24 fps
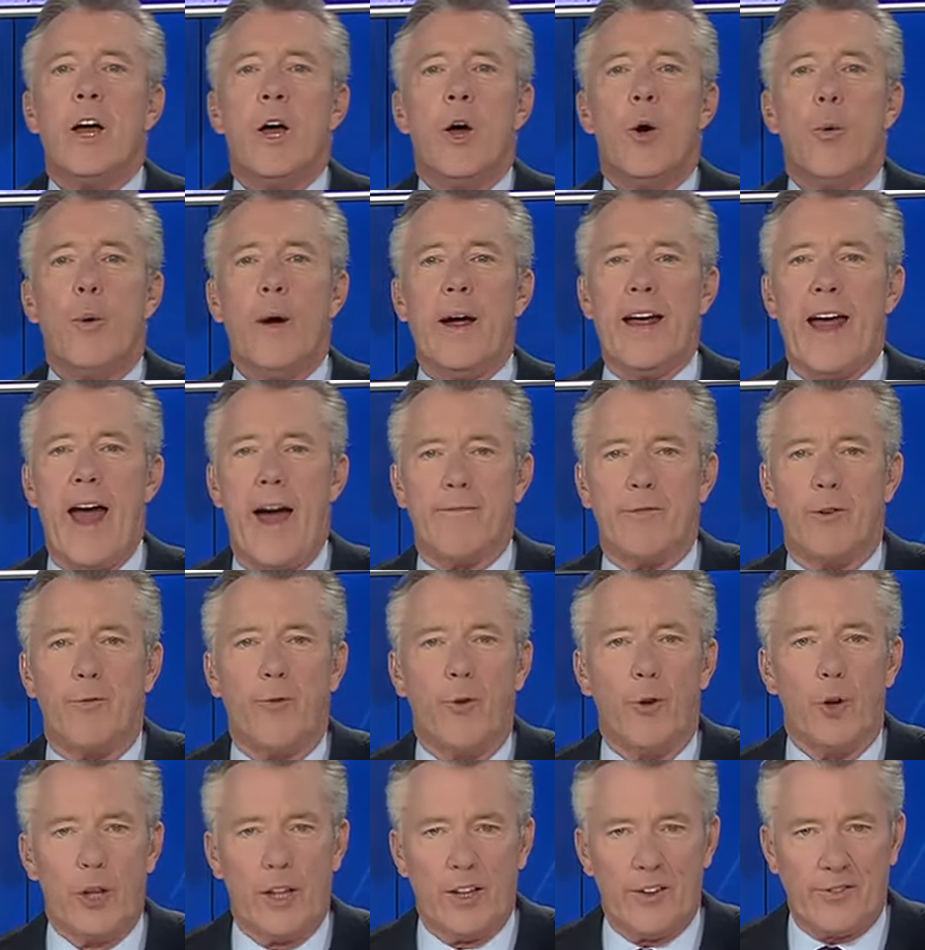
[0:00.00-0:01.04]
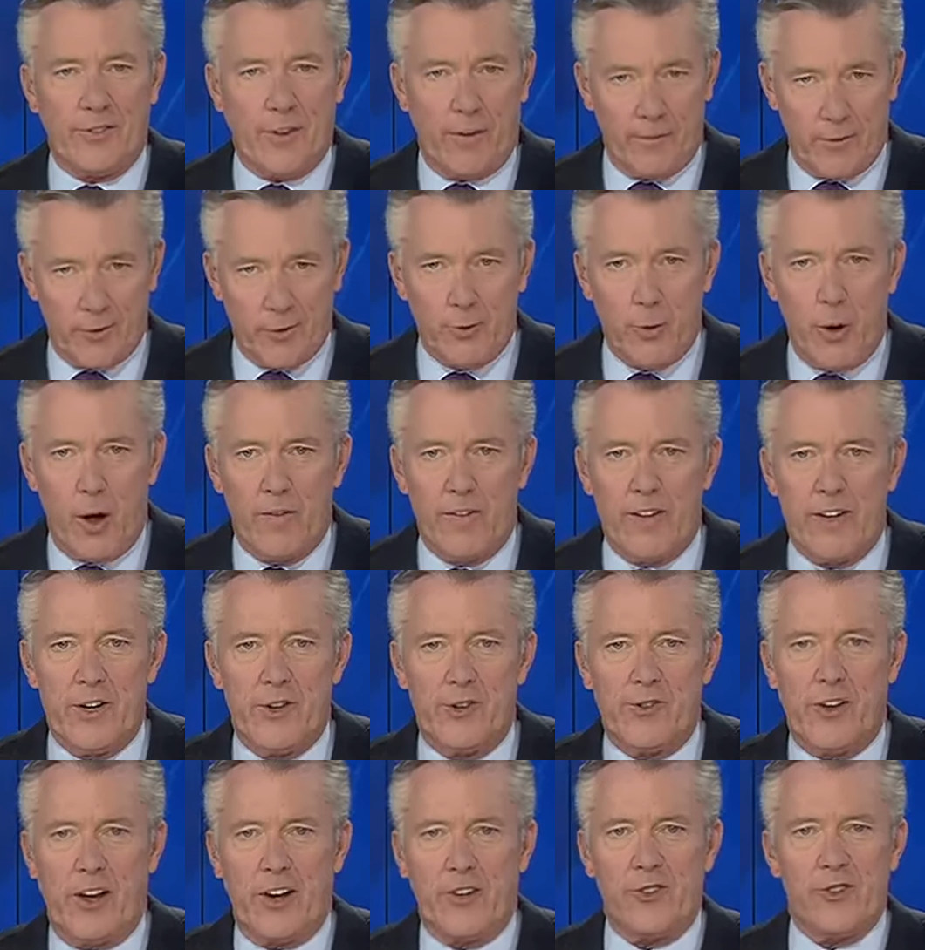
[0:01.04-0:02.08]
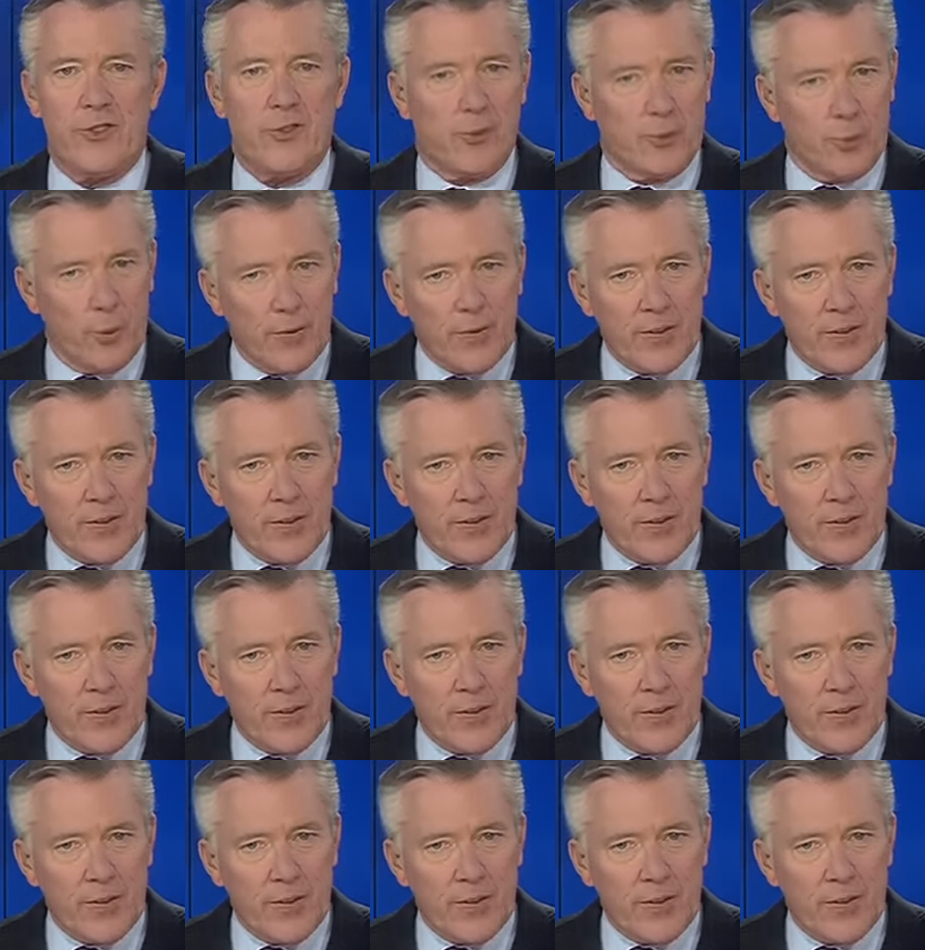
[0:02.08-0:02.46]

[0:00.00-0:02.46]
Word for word: We have a full list of the 12 intersections with